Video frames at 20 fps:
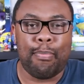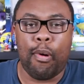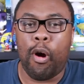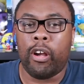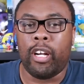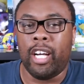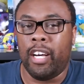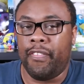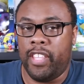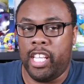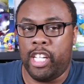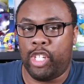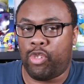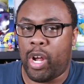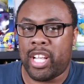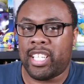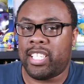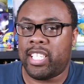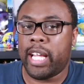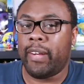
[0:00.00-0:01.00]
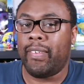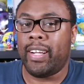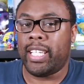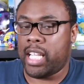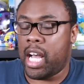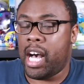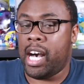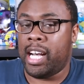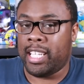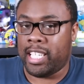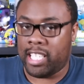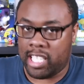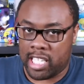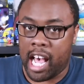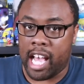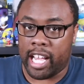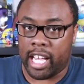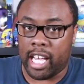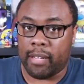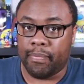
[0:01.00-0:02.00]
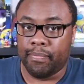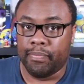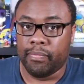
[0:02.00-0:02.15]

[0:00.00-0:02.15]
part of the Triceraton saga.